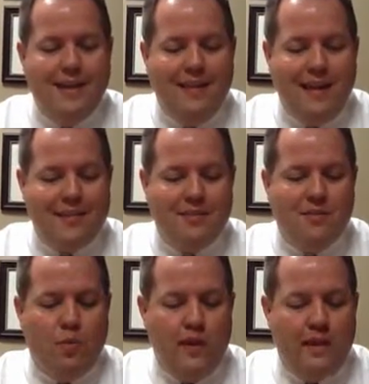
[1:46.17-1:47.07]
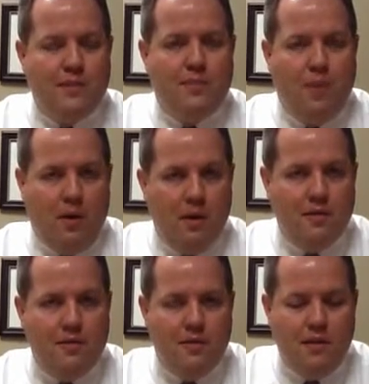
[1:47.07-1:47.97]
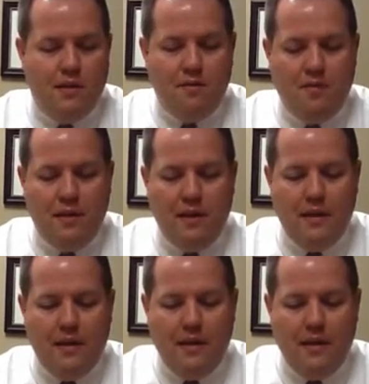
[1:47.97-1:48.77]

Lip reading: That's the weakest part of the